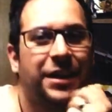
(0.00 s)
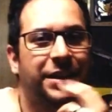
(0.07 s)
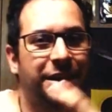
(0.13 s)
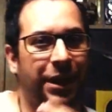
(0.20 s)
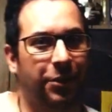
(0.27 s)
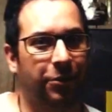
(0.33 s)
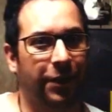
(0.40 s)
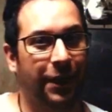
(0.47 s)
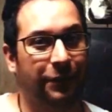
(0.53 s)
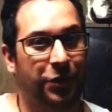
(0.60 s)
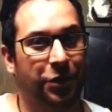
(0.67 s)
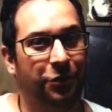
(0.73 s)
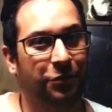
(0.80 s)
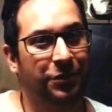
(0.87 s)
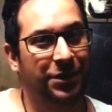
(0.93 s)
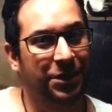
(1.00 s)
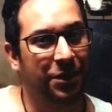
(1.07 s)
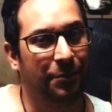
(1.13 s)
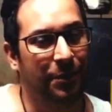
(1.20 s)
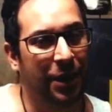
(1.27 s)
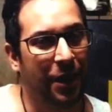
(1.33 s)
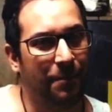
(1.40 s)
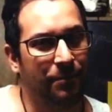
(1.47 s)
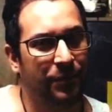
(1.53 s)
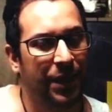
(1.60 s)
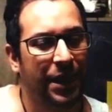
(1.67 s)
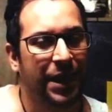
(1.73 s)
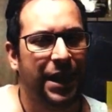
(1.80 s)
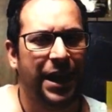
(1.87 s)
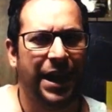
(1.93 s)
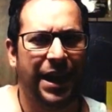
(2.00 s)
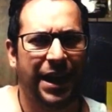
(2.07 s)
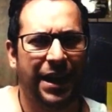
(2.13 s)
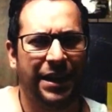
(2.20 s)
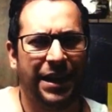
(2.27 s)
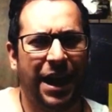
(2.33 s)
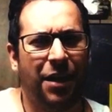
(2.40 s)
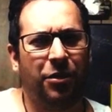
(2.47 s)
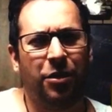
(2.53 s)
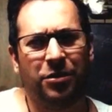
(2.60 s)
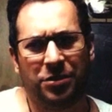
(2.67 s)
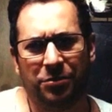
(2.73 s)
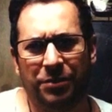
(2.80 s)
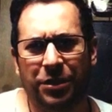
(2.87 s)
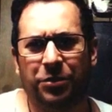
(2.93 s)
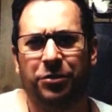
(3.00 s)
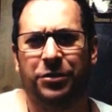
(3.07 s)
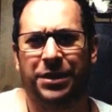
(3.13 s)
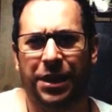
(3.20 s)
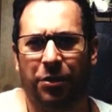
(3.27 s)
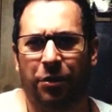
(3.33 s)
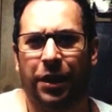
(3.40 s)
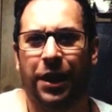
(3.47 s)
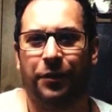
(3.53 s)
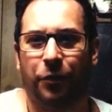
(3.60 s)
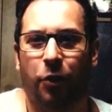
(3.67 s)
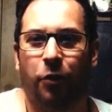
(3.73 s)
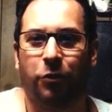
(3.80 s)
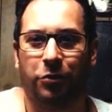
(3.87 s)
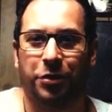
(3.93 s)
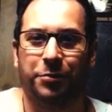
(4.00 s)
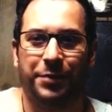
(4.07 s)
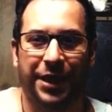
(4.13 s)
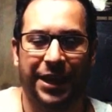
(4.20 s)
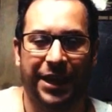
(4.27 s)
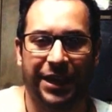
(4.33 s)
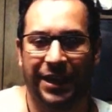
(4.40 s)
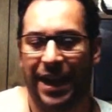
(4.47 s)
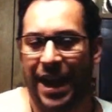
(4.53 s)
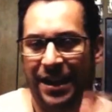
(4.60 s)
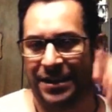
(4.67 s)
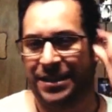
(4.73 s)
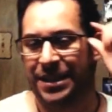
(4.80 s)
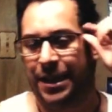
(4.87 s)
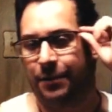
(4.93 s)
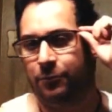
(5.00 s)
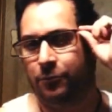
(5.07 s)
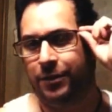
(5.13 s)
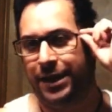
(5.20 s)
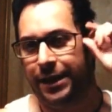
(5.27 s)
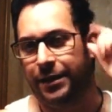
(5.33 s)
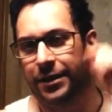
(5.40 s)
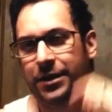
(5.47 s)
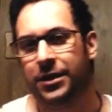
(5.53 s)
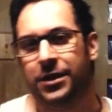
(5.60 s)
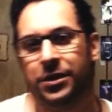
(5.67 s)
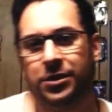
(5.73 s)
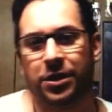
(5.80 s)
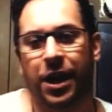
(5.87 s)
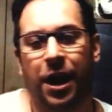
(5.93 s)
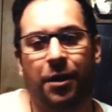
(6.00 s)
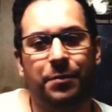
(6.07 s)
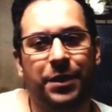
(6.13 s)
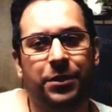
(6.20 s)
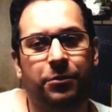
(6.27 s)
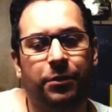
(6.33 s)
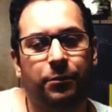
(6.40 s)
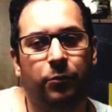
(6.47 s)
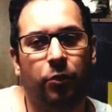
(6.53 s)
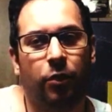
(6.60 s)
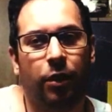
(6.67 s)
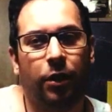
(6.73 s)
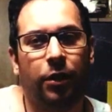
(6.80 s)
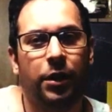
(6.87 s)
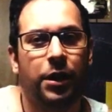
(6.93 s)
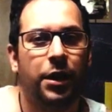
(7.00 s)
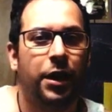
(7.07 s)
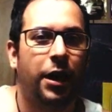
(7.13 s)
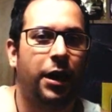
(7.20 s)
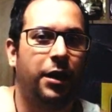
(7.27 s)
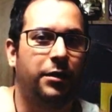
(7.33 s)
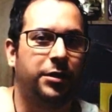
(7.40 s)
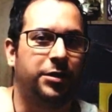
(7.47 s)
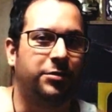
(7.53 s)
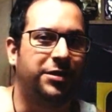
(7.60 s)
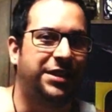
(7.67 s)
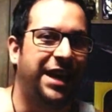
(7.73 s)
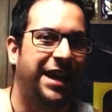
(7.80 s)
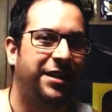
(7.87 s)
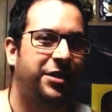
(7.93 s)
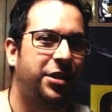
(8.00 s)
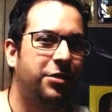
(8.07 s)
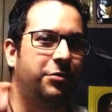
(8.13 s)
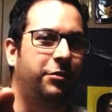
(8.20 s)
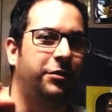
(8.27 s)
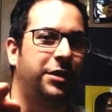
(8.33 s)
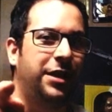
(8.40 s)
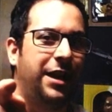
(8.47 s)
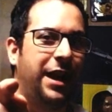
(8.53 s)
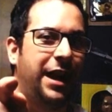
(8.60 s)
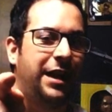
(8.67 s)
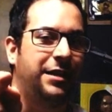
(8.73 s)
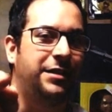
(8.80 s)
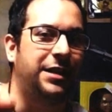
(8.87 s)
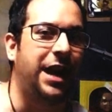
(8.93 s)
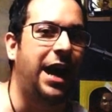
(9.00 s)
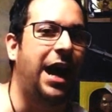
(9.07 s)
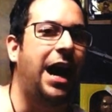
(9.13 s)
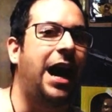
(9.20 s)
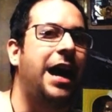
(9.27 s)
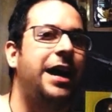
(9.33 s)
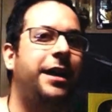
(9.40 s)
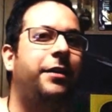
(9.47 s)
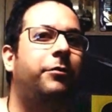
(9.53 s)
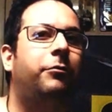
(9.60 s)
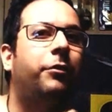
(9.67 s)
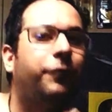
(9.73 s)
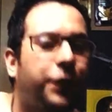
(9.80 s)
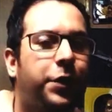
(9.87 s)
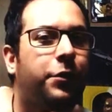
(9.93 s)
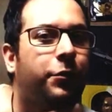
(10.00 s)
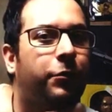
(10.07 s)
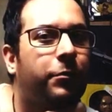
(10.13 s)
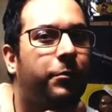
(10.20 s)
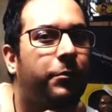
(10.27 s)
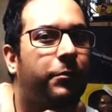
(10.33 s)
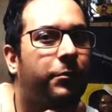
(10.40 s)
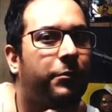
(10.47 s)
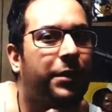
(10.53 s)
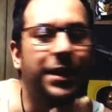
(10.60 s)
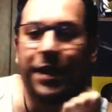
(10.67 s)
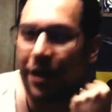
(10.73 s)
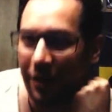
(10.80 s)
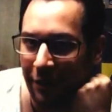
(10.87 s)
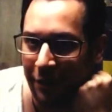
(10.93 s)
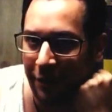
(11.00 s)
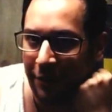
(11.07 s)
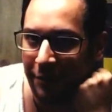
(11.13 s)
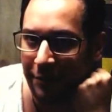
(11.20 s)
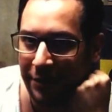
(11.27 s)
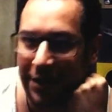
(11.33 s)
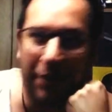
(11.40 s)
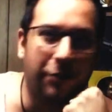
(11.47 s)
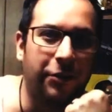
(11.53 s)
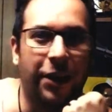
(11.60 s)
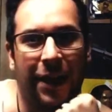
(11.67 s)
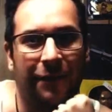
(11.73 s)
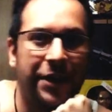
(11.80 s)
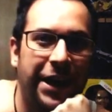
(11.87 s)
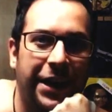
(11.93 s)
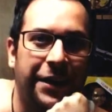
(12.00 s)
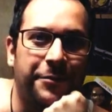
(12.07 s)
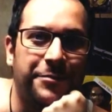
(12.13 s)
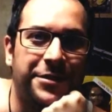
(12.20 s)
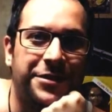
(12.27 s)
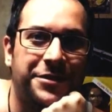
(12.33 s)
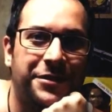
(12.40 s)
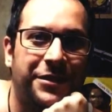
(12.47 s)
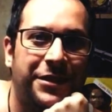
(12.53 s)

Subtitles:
Dead or Alive 2 is coming up, and I'll also include Dead or Alive Ultimate in that same week. So I'll be doing more, so stay tuned as I review the other Dead or Alive games.